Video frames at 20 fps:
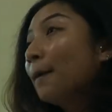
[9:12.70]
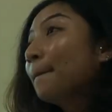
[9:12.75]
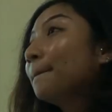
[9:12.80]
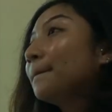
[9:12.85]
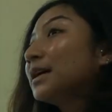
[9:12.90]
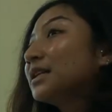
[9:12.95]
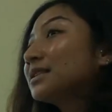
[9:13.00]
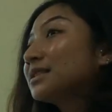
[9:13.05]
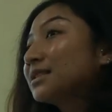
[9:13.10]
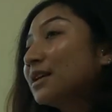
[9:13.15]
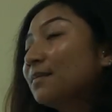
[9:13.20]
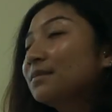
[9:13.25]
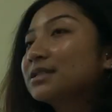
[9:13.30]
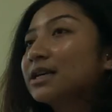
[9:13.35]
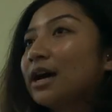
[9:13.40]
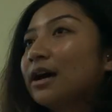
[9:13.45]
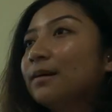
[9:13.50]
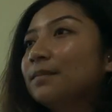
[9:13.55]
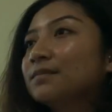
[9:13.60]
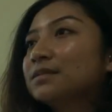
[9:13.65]
But
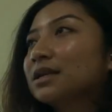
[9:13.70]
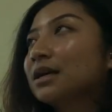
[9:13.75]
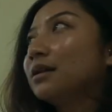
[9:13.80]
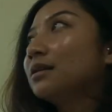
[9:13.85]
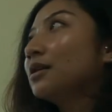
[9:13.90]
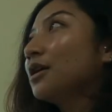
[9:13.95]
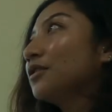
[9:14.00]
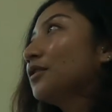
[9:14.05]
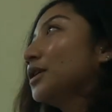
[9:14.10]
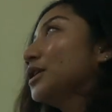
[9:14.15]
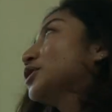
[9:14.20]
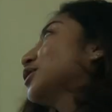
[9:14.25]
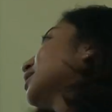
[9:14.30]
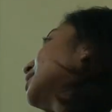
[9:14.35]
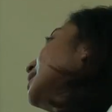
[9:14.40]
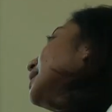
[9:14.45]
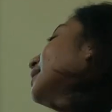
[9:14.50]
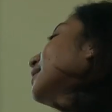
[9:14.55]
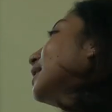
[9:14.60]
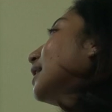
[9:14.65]
sometimes, another
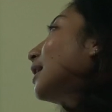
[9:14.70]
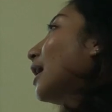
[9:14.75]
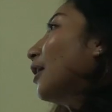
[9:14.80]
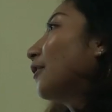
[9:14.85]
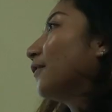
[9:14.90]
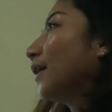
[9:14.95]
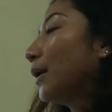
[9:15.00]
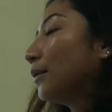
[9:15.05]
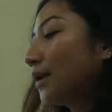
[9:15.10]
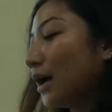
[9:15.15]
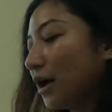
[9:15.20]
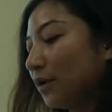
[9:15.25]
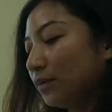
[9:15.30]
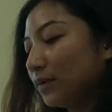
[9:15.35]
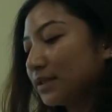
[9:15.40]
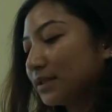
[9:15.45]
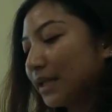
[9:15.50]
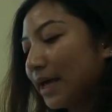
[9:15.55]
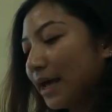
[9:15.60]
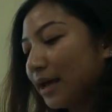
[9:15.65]
interesting thing I found out
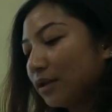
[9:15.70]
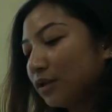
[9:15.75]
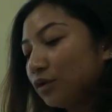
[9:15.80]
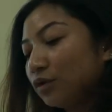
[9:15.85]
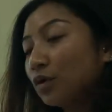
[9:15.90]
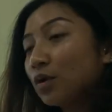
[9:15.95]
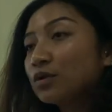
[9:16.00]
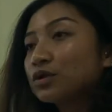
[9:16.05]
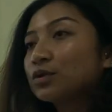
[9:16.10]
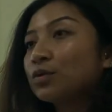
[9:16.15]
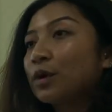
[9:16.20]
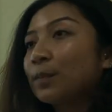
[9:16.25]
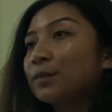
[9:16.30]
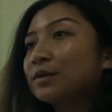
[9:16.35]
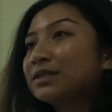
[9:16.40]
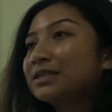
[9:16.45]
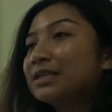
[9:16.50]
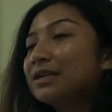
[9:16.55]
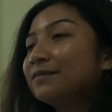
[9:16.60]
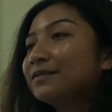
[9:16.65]
was that those who are
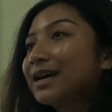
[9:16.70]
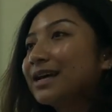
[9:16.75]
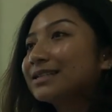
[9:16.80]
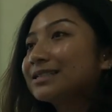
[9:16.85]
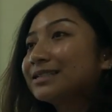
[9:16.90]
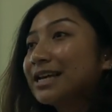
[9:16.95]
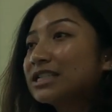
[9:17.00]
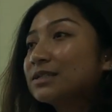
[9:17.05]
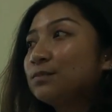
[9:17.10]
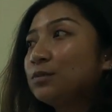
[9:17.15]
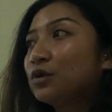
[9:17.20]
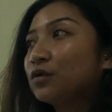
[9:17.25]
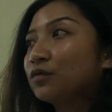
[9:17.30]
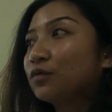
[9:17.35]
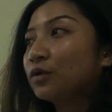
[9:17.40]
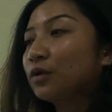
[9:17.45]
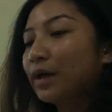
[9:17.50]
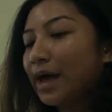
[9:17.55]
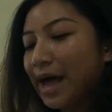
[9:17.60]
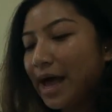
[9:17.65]
perceived as less
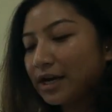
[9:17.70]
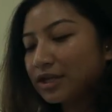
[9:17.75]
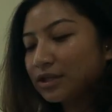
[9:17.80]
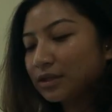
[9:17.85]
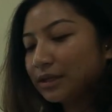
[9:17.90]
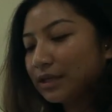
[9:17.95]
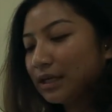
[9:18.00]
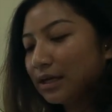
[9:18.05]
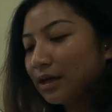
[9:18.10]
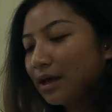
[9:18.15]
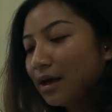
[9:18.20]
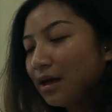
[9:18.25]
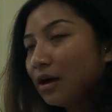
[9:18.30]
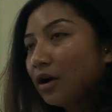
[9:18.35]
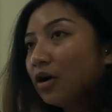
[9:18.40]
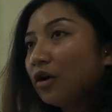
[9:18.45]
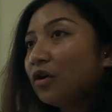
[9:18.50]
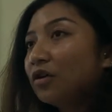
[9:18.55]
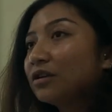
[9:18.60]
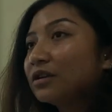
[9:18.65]
beautiful actually
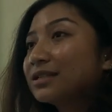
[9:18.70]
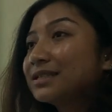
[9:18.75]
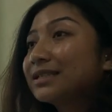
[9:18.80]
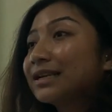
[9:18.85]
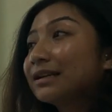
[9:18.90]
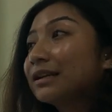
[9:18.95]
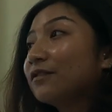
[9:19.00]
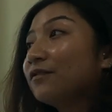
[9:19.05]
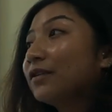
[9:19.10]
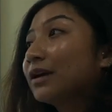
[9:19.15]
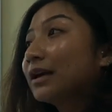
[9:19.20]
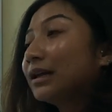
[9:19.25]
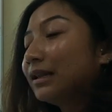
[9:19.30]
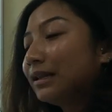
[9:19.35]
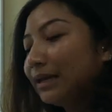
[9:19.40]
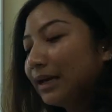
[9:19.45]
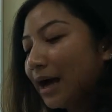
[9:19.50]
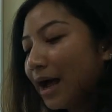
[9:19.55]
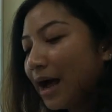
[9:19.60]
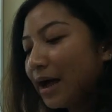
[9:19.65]
earn
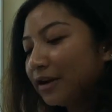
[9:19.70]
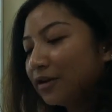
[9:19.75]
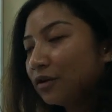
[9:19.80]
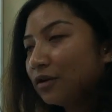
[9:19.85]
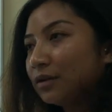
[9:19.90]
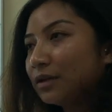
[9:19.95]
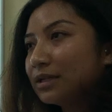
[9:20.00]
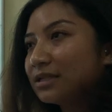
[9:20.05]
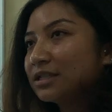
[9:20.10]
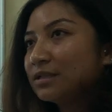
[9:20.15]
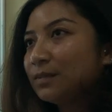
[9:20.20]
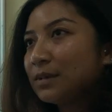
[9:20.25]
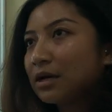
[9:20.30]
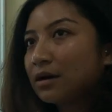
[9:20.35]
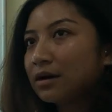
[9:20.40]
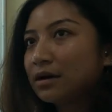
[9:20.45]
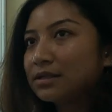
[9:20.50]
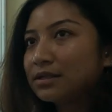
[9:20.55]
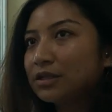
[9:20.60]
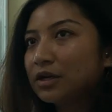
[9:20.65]
significantly higher. This is
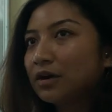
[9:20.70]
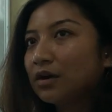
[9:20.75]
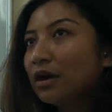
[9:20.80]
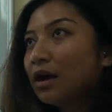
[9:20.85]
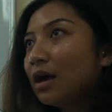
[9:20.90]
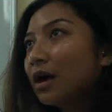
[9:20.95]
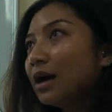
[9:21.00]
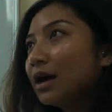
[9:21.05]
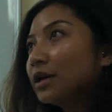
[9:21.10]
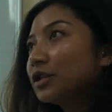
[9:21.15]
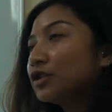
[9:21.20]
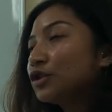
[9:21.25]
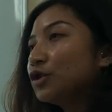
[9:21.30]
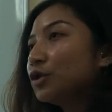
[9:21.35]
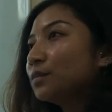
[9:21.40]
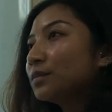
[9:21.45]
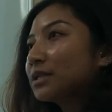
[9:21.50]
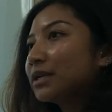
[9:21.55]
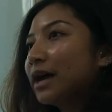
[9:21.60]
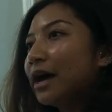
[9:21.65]
because they're
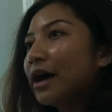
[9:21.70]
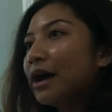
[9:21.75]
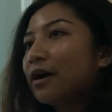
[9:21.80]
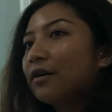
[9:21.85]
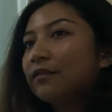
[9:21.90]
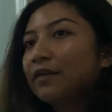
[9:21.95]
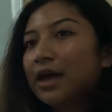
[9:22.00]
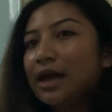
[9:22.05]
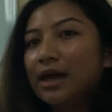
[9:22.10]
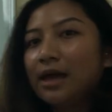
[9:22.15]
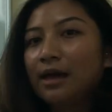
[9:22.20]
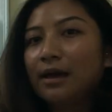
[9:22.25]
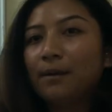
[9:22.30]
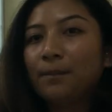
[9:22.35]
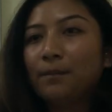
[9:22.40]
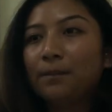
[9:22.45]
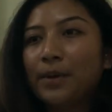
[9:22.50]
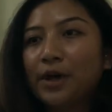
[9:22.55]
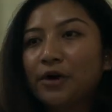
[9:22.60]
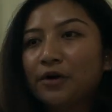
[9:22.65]
assumed to have a
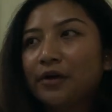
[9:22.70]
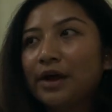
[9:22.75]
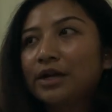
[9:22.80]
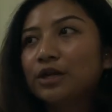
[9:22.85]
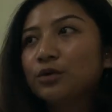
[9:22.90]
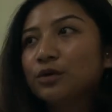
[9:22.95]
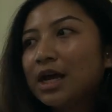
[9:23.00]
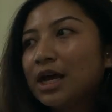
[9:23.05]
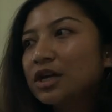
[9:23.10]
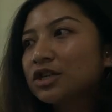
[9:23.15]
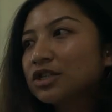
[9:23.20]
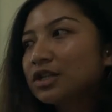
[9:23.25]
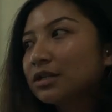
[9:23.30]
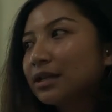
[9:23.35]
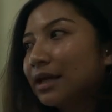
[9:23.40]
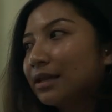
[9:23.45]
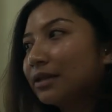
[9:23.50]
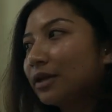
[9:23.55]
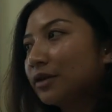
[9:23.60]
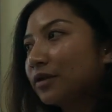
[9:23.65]
better
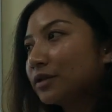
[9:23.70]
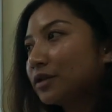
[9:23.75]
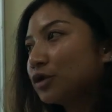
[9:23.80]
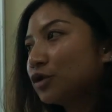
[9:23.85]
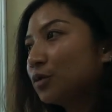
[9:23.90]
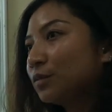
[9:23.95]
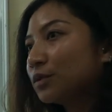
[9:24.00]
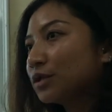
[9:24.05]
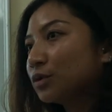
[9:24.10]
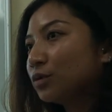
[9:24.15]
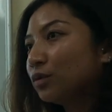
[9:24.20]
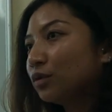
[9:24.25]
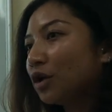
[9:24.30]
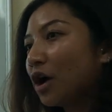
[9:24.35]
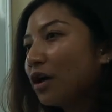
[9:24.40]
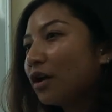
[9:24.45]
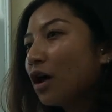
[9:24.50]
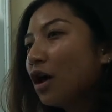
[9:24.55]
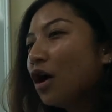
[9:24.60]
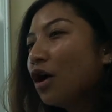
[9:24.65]
education and they're assumed to
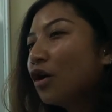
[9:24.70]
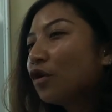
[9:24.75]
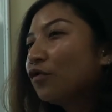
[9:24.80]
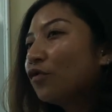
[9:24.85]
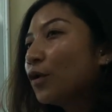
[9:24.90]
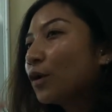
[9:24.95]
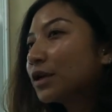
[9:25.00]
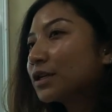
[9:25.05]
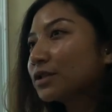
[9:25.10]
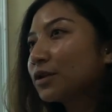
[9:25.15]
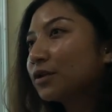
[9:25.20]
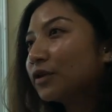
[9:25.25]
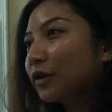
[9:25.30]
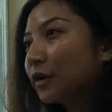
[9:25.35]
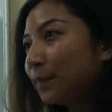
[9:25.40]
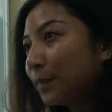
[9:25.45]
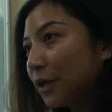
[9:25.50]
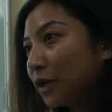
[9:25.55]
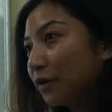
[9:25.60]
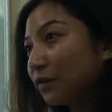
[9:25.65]
not focus on
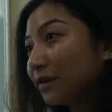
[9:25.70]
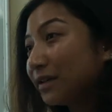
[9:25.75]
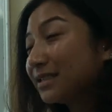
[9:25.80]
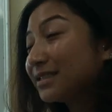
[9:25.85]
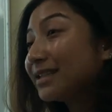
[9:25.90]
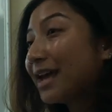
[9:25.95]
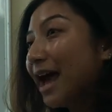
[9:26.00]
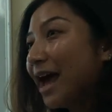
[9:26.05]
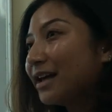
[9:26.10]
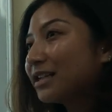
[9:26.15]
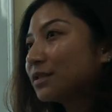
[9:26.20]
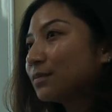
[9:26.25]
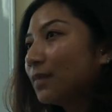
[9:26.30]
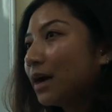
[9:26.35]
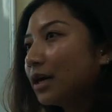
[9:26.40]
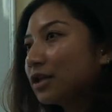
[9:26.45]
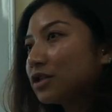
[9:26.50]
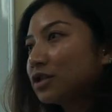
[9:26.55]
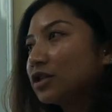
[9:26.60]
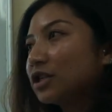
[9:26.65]
their appearance as
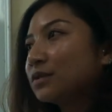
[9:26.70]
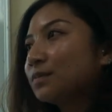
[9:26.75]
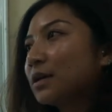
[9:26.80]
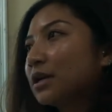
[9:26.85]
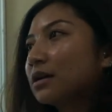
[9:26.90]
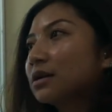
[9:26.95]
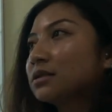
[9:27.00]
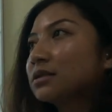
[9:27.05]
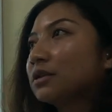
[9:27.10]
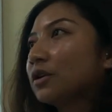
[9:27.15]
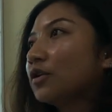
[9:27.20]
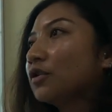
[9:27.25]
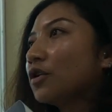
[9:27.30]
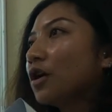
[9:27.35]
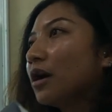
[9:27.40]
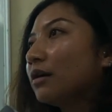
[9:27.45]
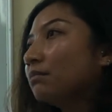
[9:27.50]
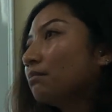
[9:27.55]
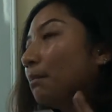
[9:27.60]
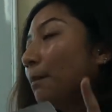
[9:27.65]
much just because they're
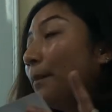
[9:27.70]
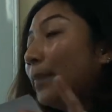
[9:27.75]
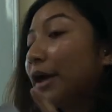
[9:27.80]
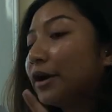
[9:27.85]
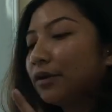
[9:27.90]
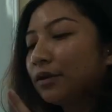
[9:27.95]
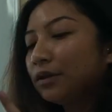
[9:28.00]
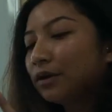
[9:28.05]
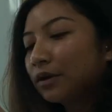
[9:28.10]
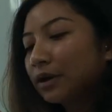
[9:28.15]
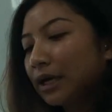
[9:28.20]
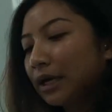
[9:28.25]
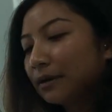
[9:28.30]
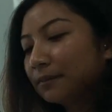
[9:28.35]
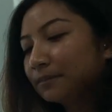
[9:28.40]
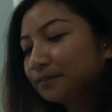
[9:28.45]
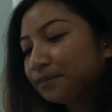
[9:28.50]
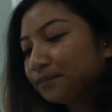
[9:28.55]
not better looking.